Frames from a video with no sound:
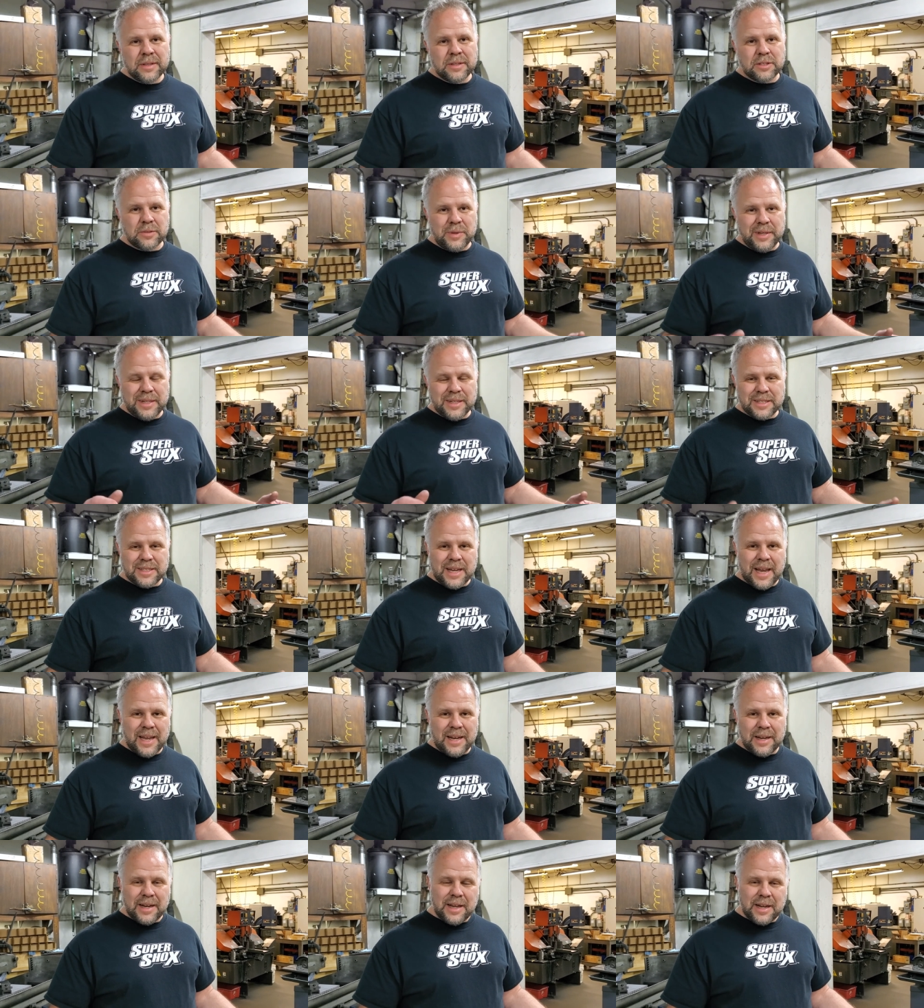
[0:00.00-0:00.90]
So we
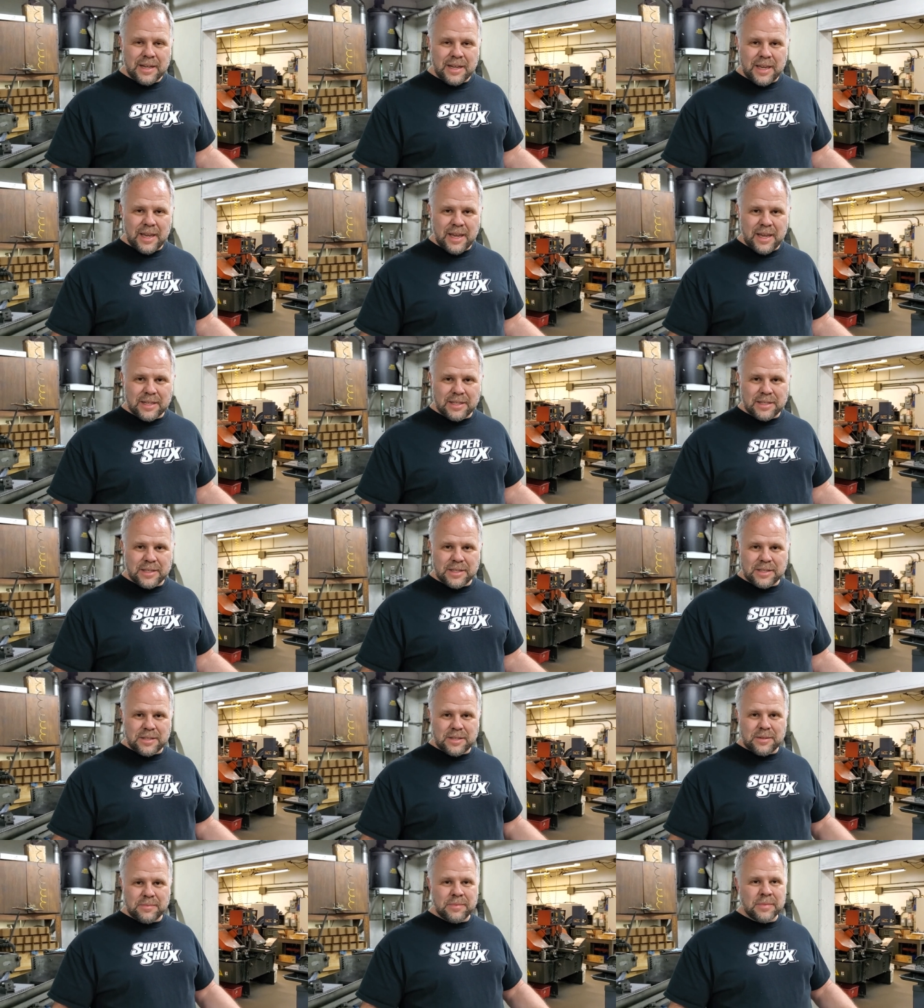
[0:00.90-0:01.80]
design it on a CAD
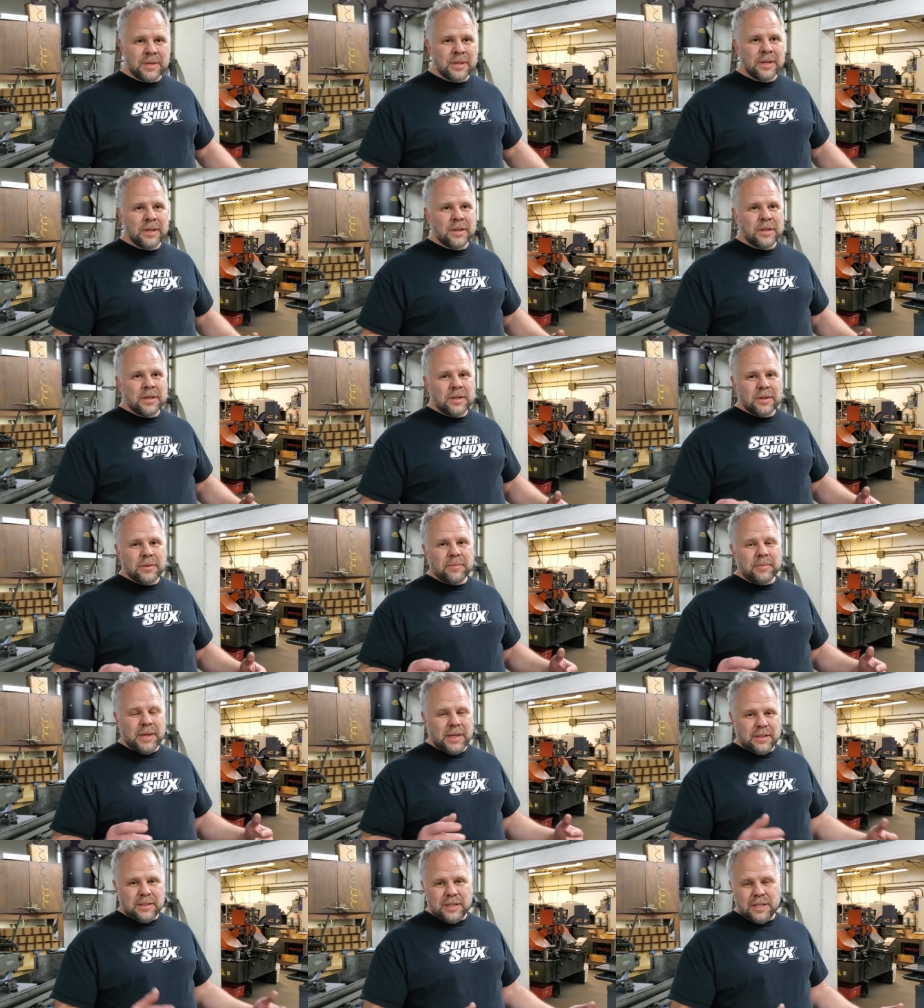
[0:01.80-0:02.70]
system,
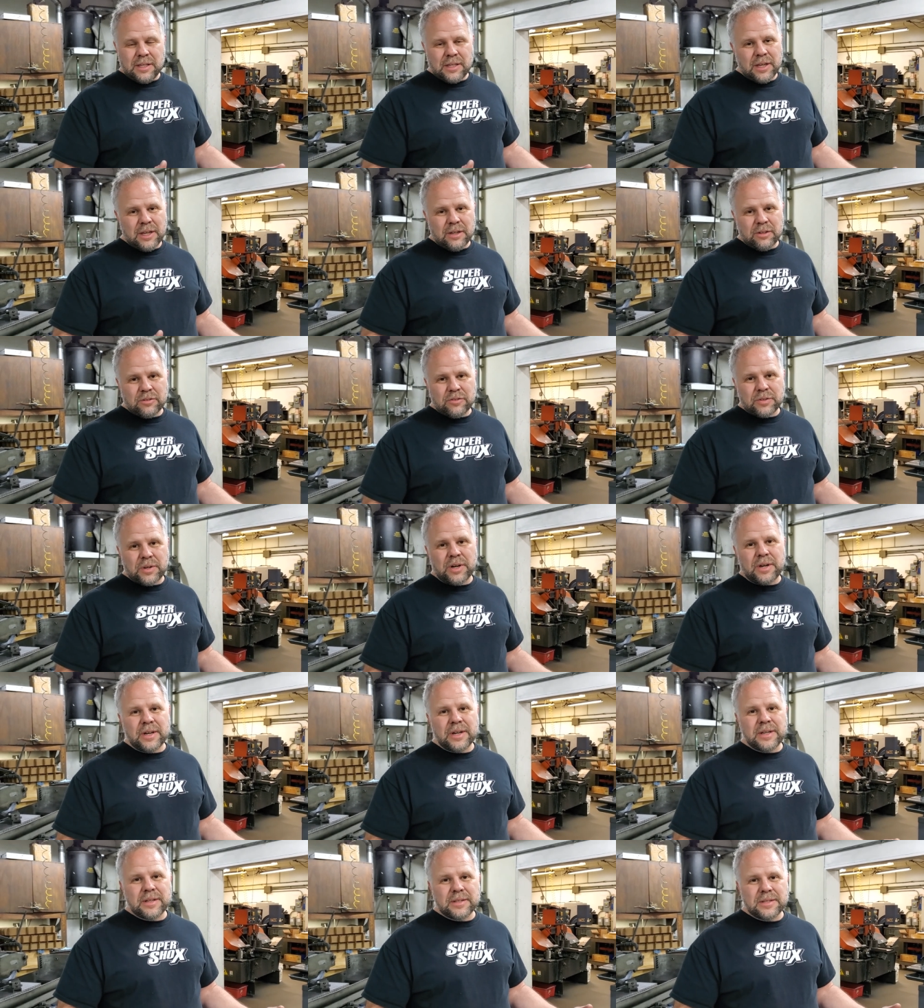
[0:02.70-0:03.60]
make detailed
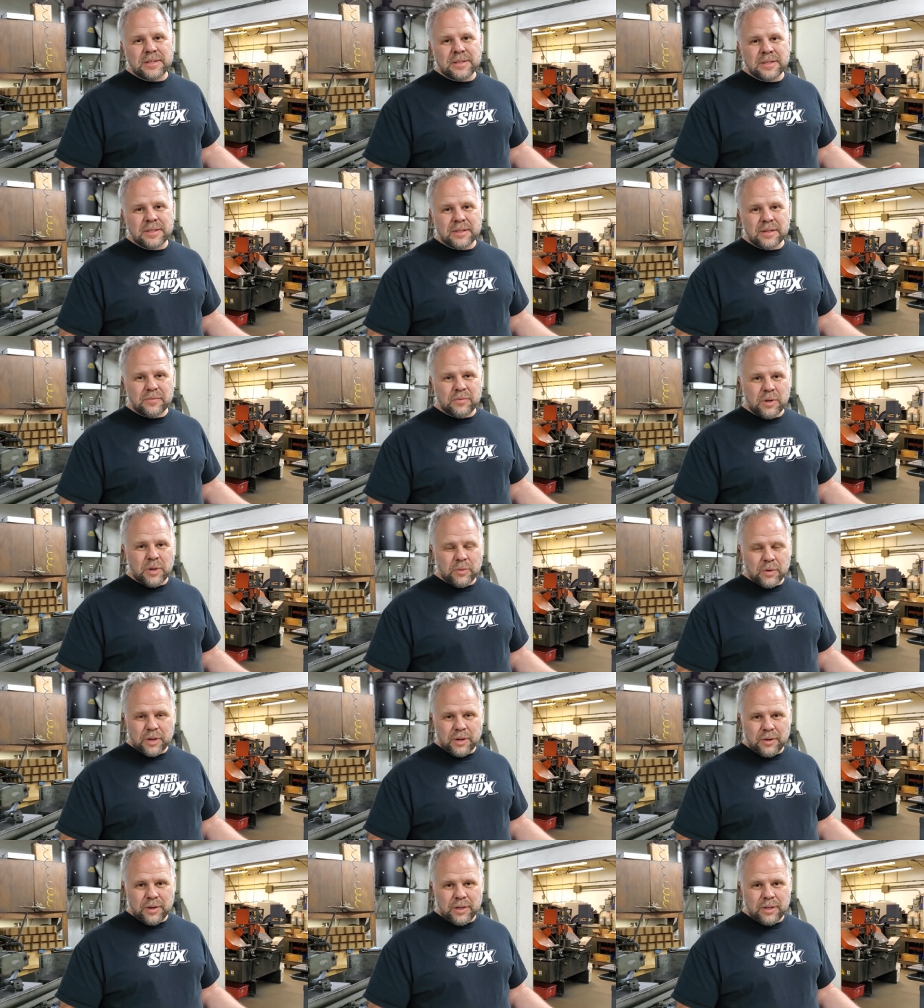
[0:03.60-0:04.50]
drawings of what
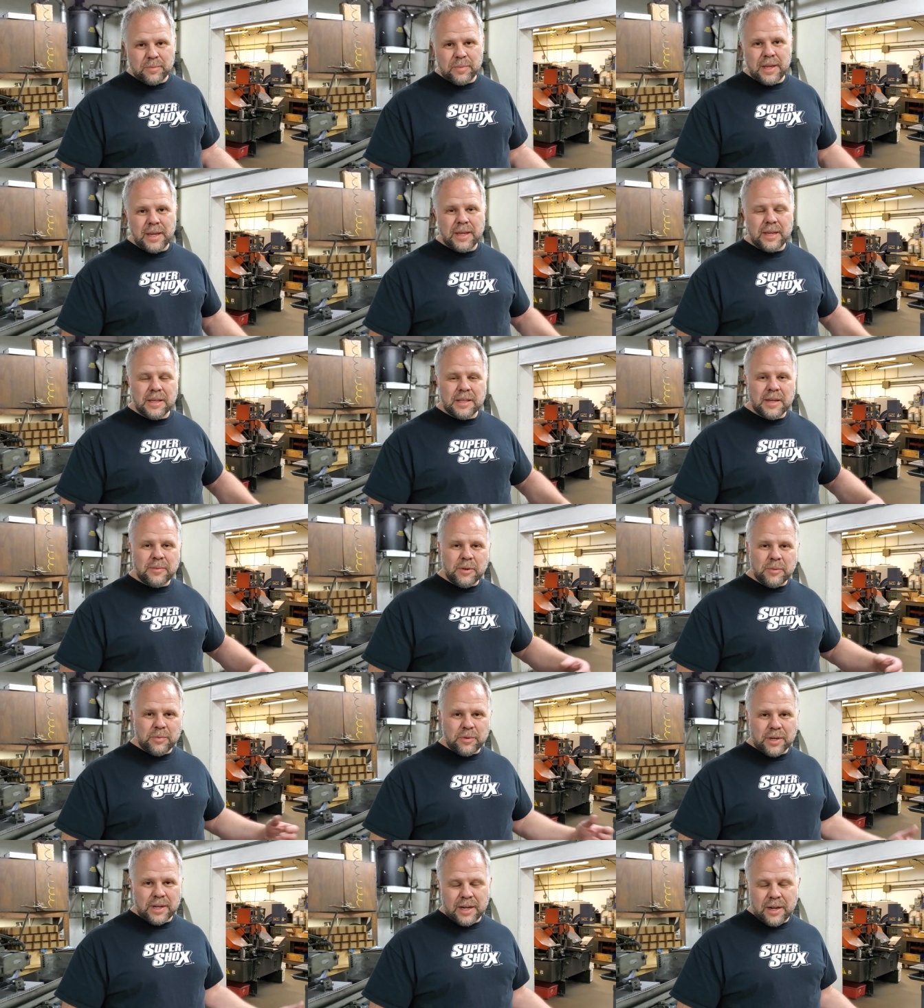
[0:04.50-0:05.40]
we're going to make, and then we
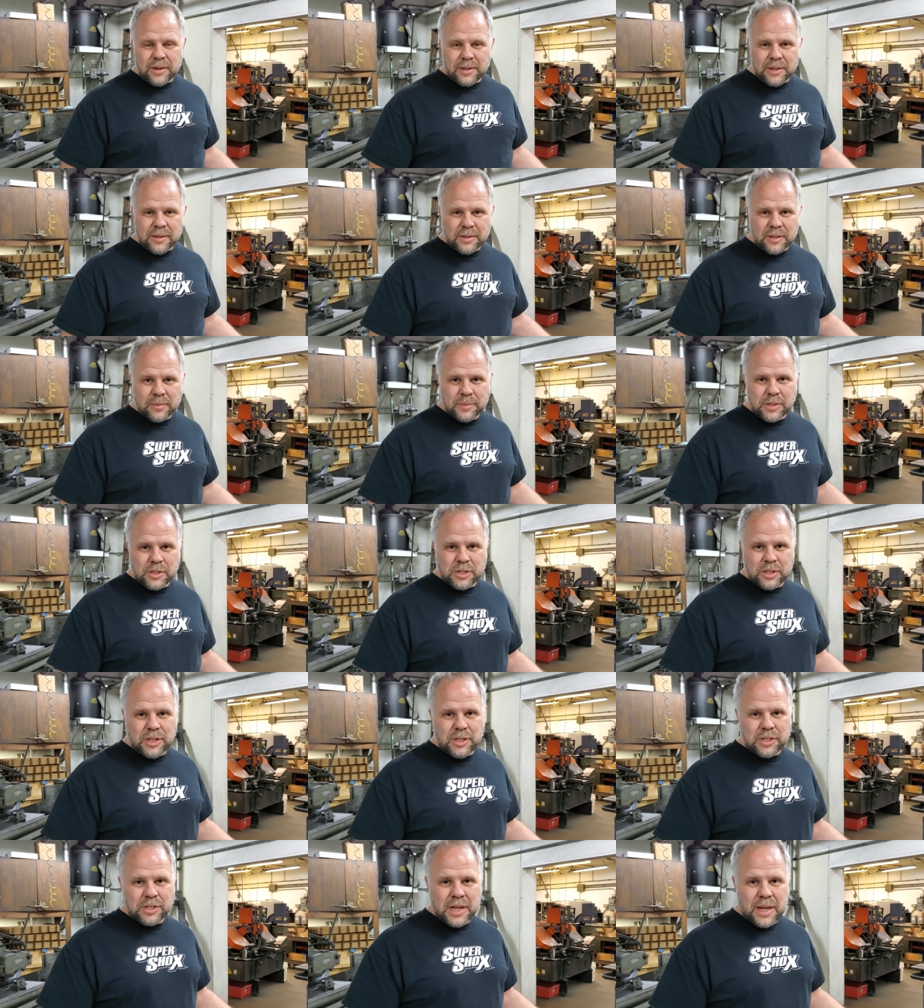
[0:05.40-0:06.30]
bring it out here into the
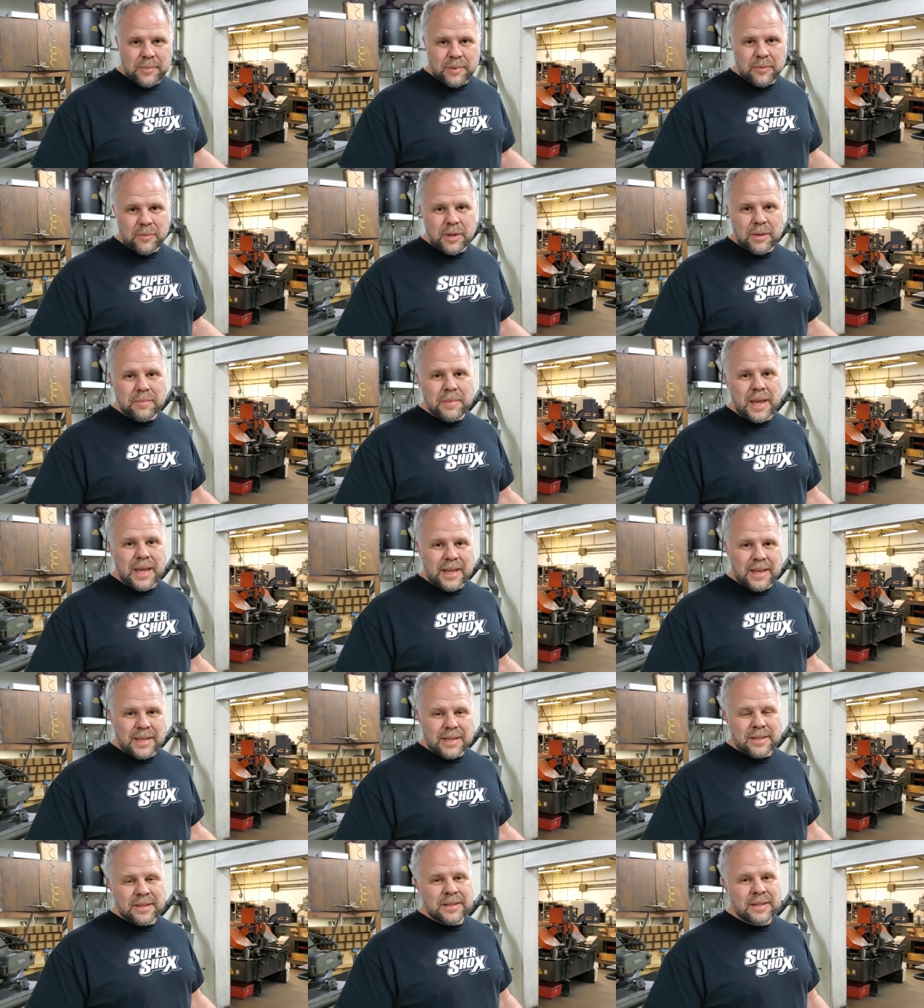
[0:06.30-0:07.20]
machine shop and we make it.